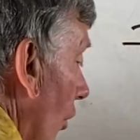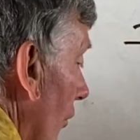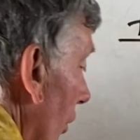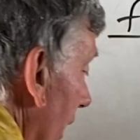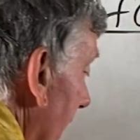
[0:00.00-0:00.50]

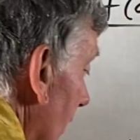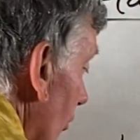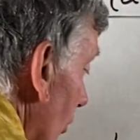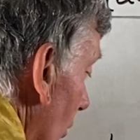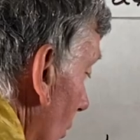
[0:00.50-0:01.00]
over
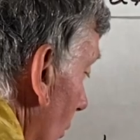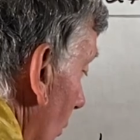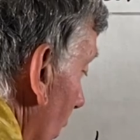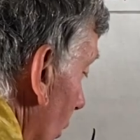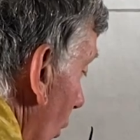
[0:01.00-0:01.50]
h,
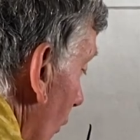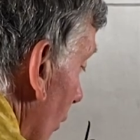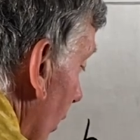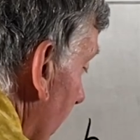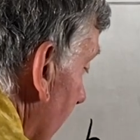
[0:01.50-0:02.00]
1
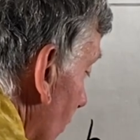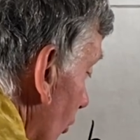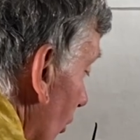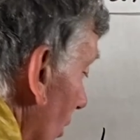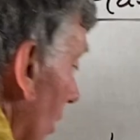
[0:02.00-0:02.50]
over h.